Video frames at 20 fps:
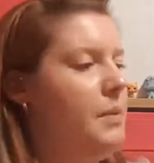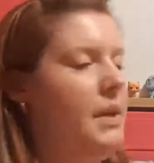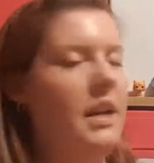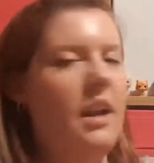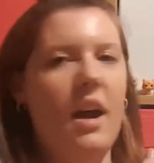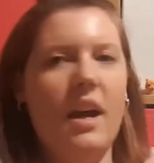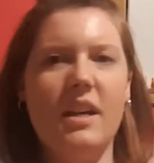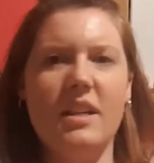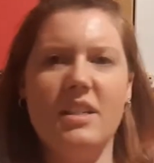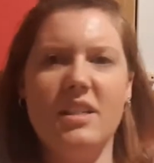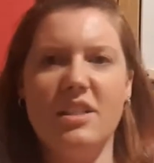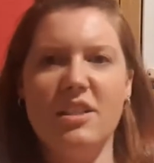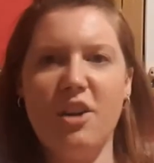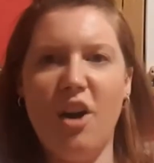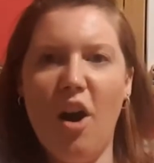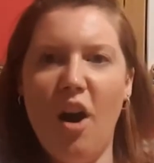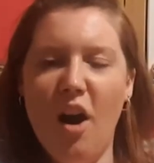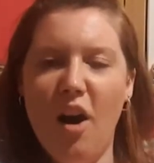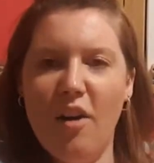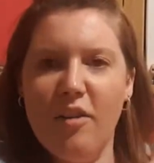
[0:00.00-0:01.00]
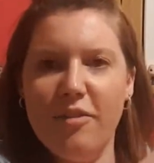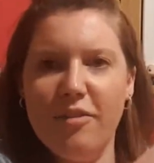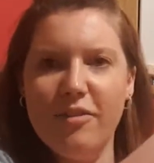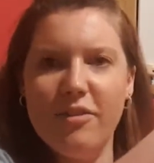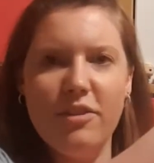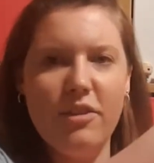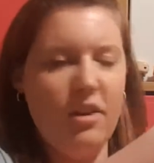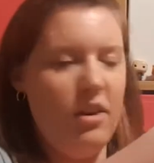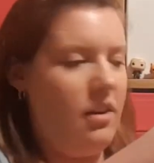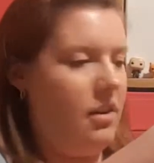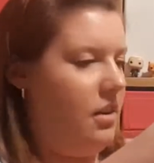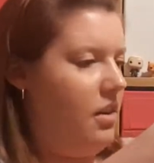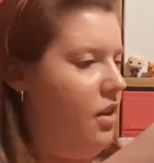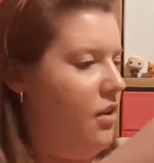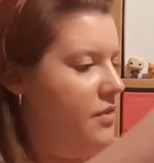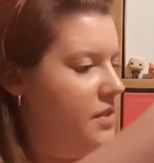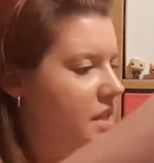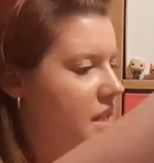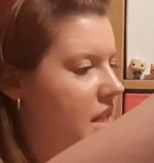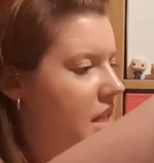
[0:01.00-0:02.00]
be like a scarf that
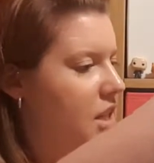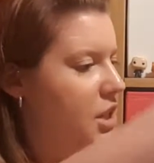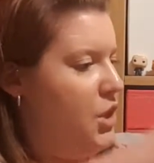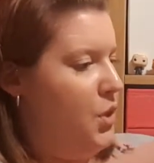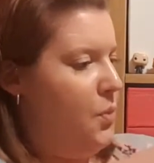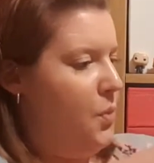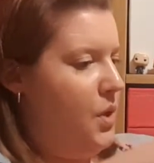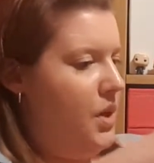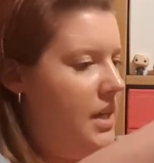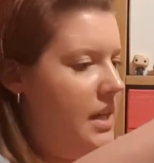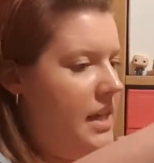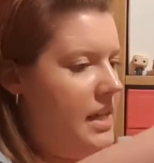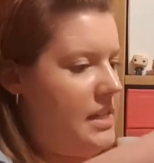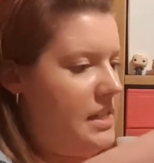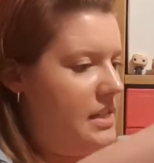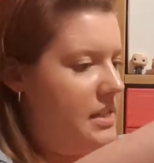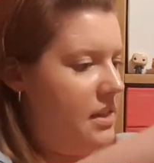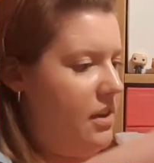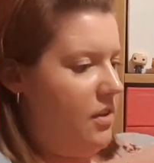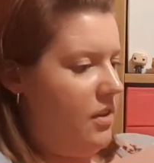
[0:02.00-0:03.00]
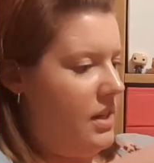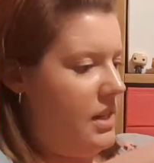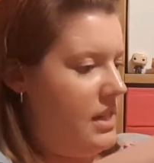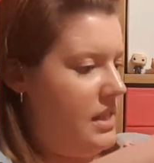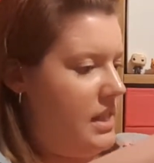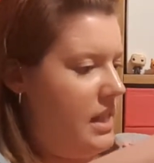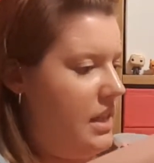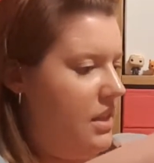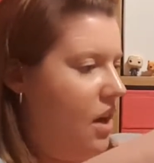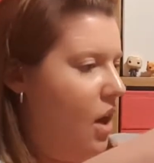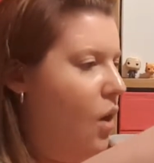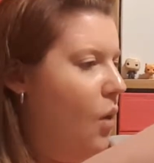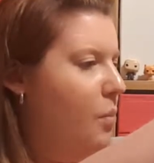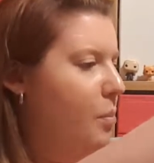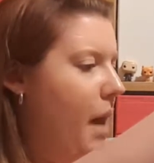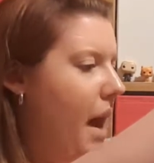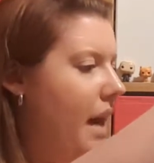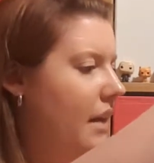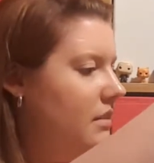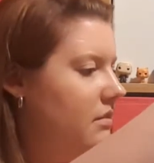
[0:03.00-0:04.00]
obviously you wouldn't necessarily see the whole
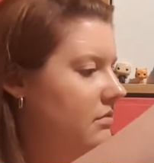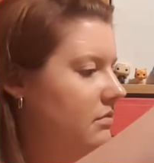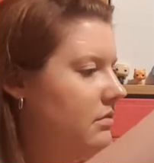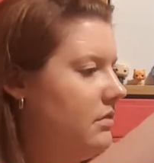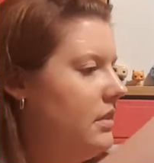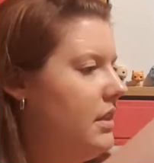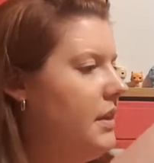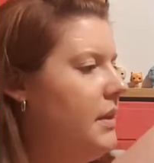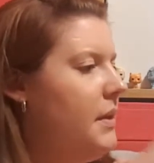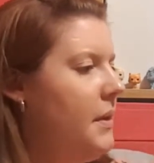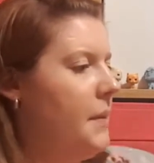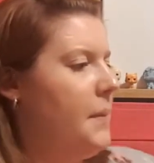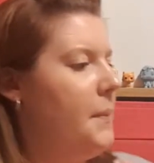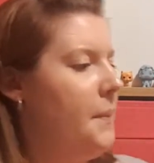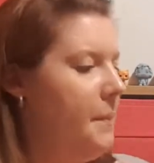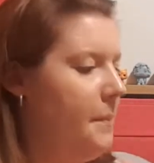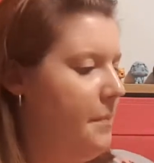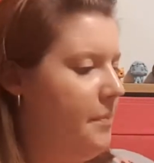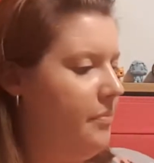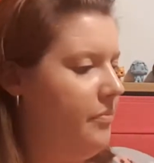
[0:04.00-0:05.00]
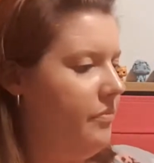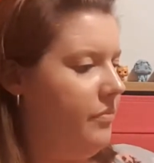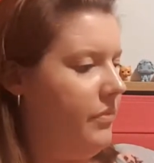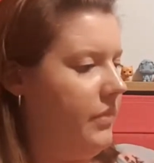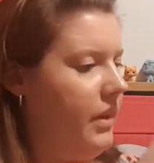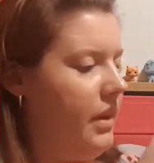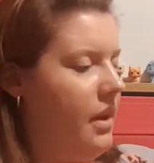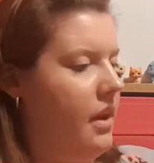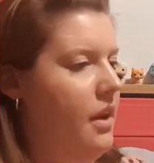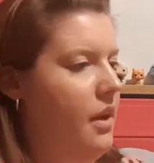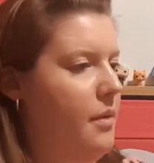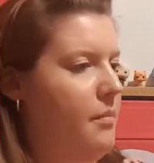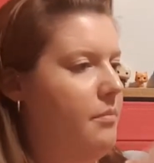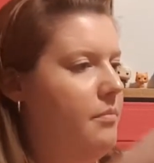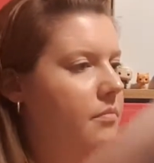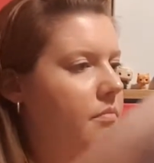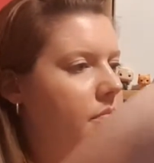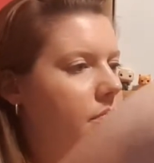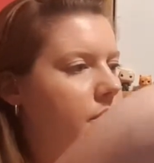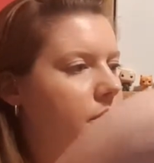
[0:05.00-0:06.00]
pattern
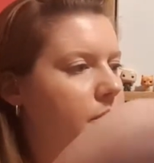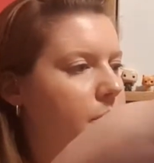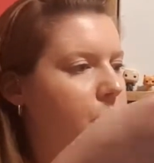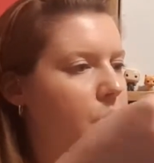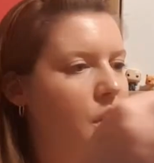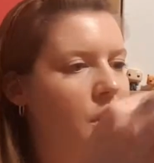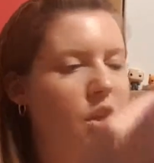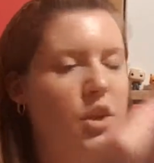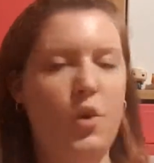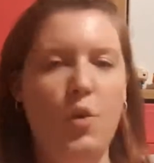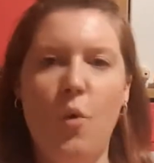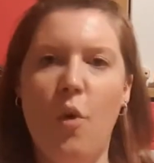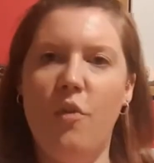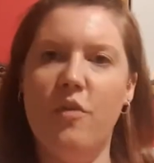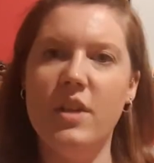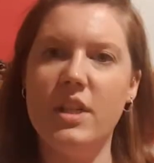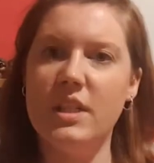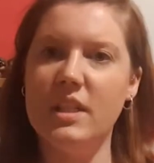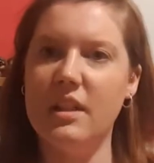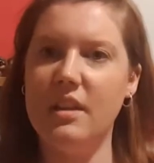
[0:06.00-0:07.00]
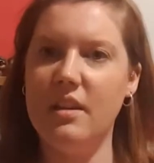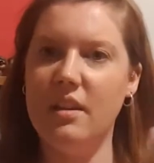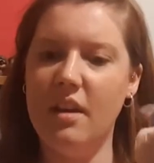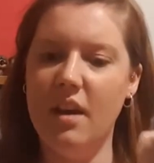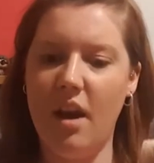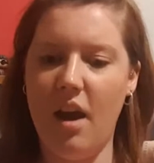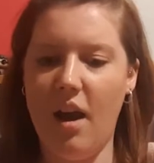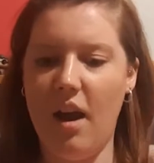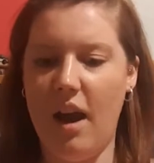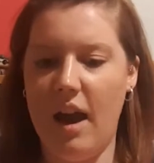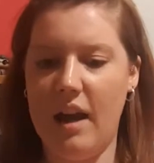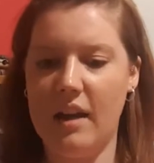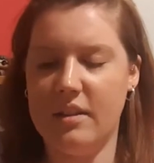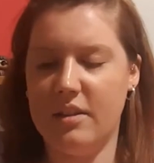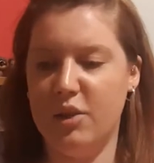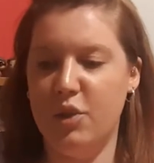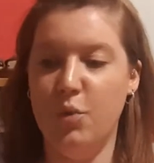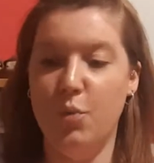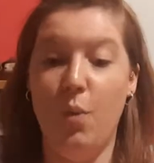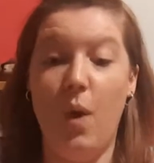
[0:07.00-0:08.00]
um, but you obviously, as
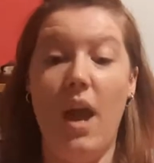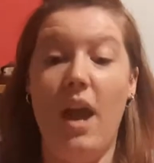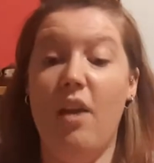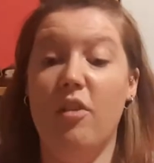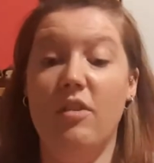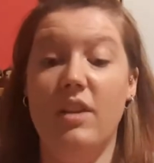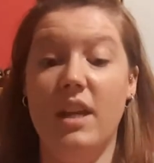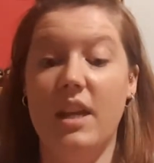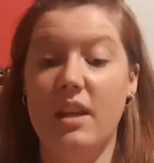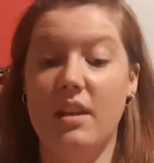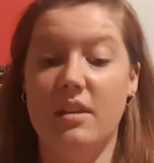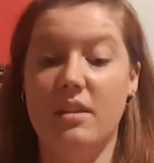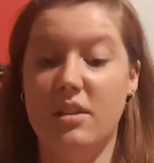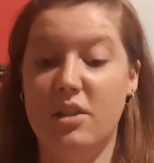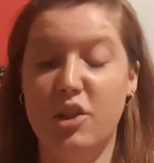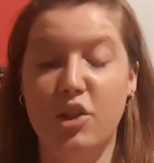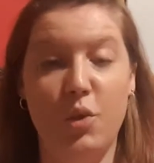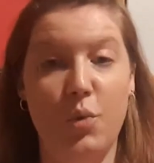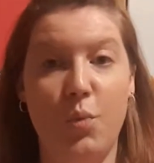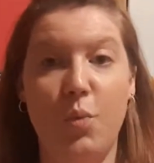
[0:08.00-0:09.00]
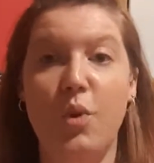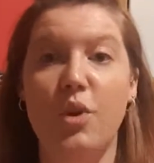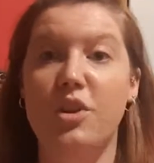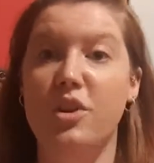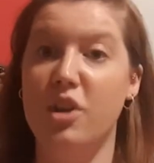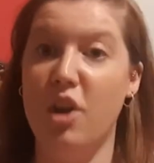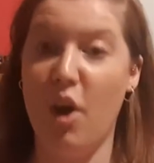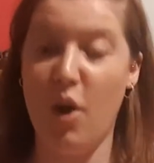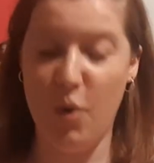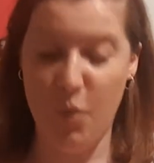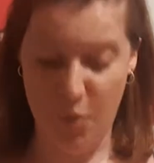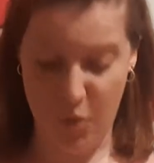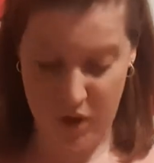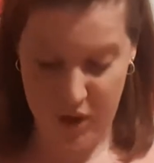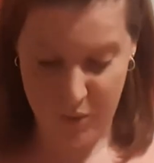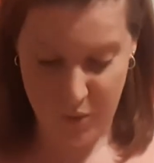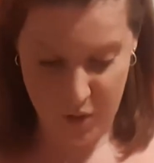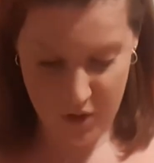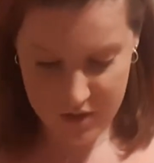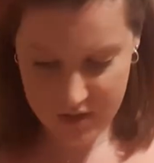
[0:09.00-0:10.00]
you wearing it, you would know what
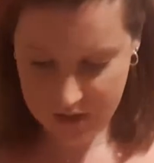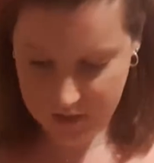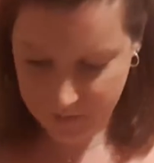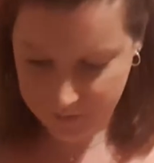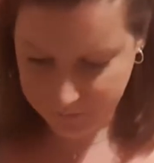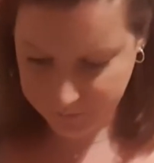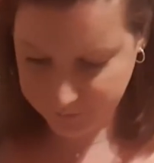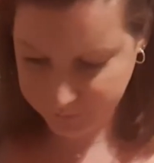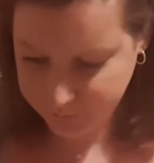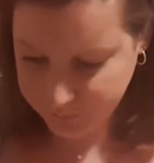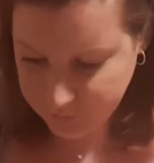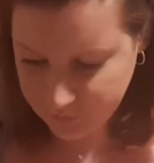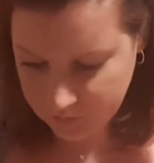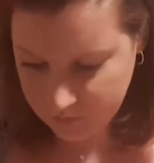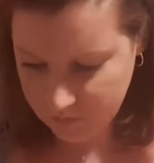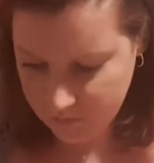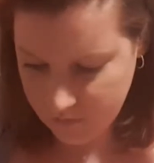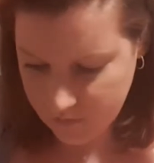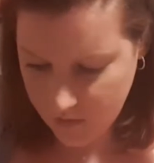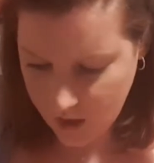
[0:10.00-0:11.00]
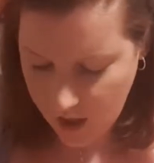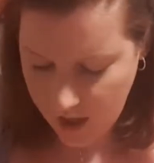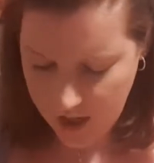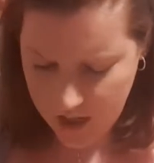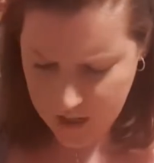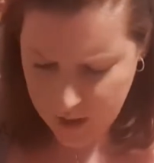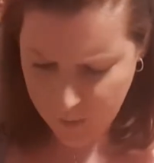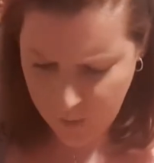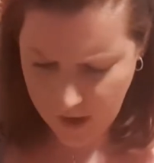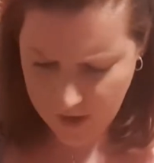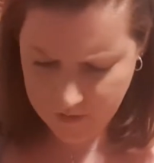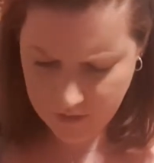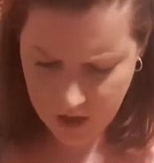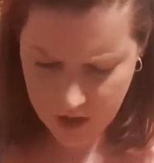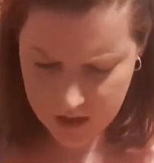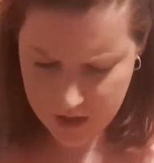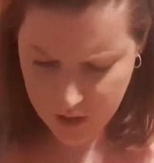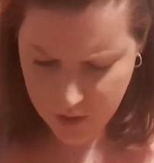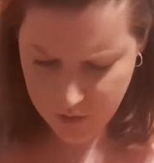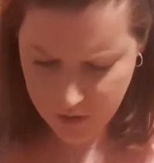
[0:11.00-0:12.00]
it was. Anyway,
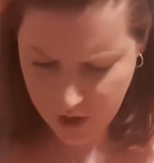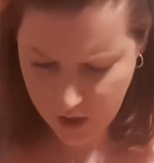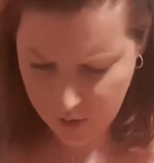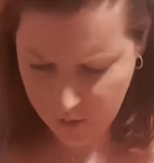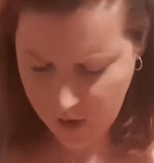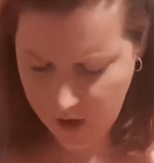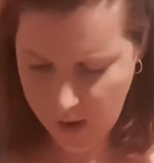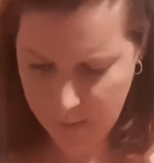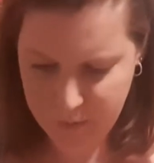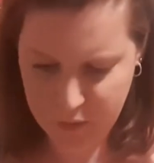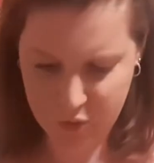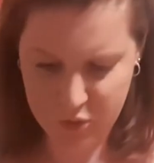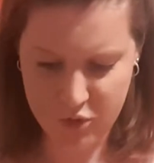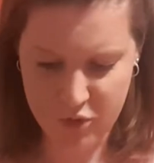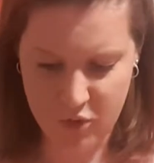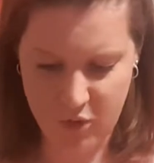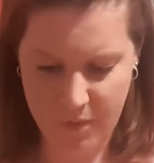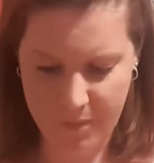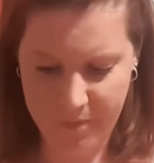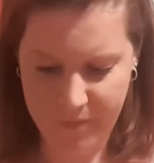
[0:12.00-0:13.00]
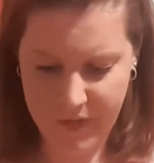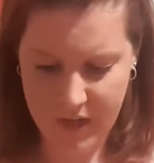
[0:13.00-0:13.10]
I don't know. I'm not sure.